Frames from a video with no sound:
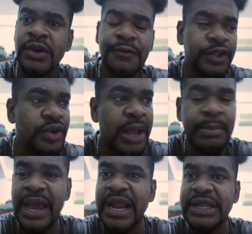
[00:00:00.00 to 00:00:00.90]
For you to go and
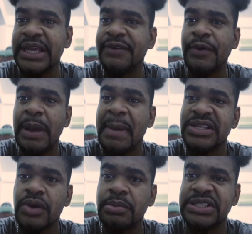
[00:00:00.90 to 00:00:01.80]
buy that here from
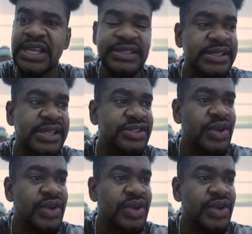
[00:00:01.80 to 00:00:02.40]
Amazon, brothers and sisters.